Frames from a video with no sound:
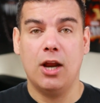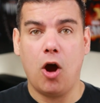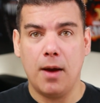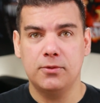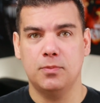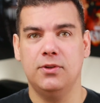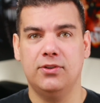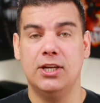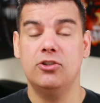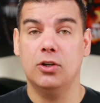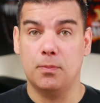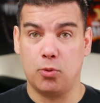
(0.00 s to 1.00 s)

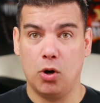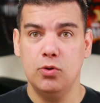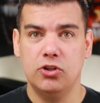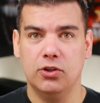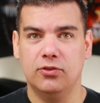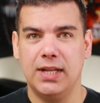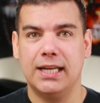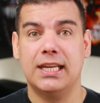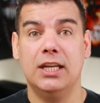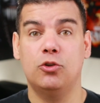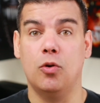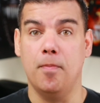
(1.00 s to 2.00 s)
optimization approaches that
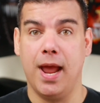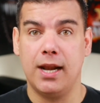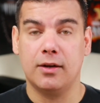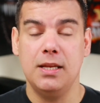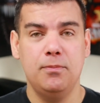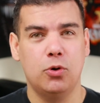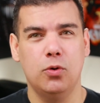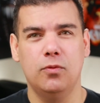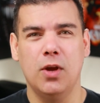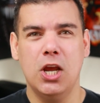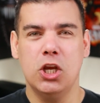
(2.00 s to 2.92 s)
can dramatically improve